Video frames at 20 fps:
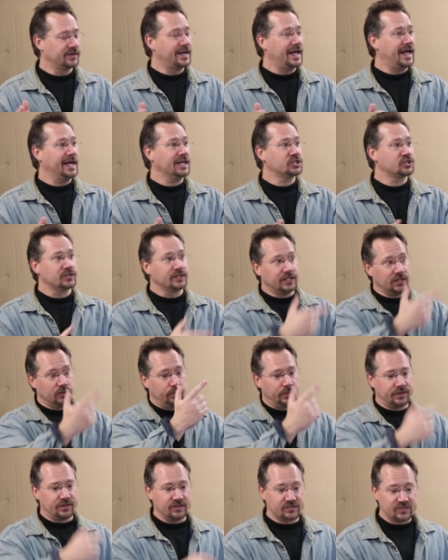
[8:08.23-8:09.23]
And actually,
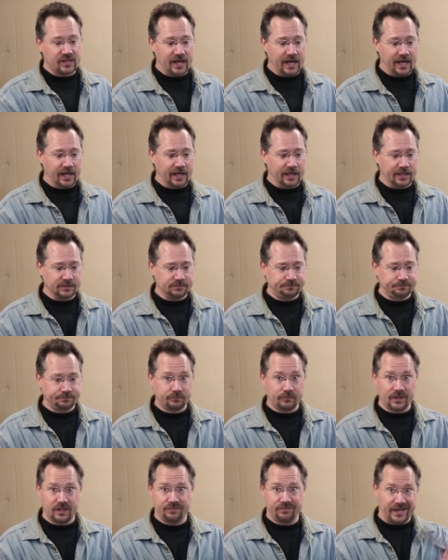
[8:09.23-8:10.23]
with this on,
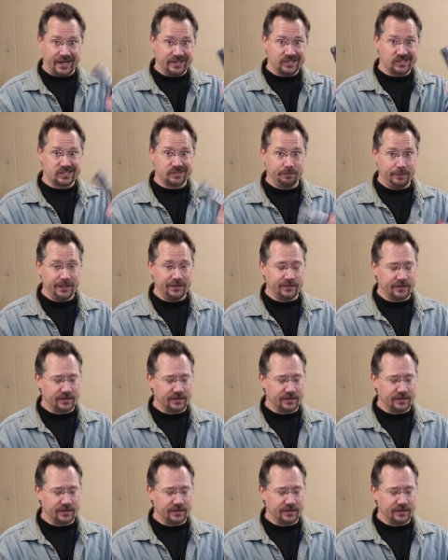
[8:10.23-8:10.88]
if I spin